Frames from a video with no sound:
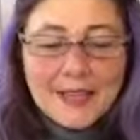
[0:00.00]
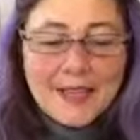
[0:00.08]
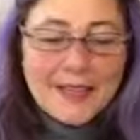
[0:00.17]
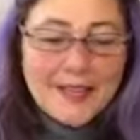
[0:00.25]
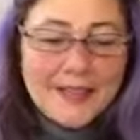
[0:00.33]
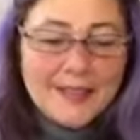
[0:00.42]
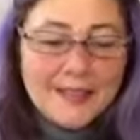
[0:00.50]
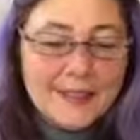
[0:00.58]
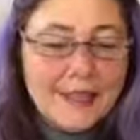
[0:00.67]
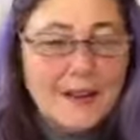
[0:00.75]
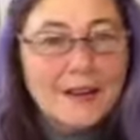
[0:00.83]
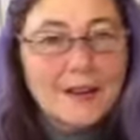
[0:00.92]
And
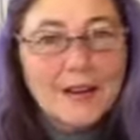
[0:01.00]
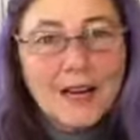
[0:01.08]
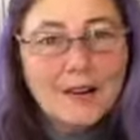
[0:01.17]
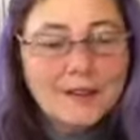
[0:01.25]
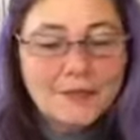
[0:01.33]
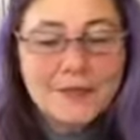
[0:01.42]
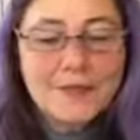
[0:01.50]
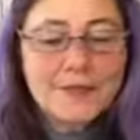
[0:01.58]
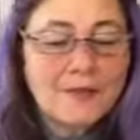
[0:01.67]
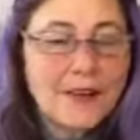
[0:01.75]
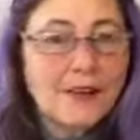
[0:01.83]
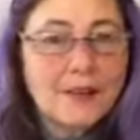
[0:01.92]
they are
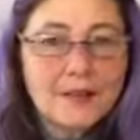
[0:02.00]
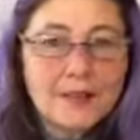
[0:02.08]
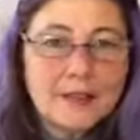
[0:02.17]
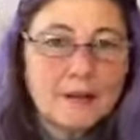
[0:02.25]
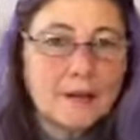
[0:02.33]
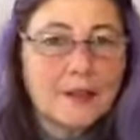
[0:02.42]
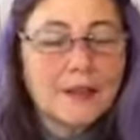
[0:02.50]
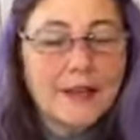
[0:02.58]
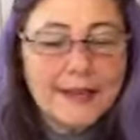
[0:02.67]
very available.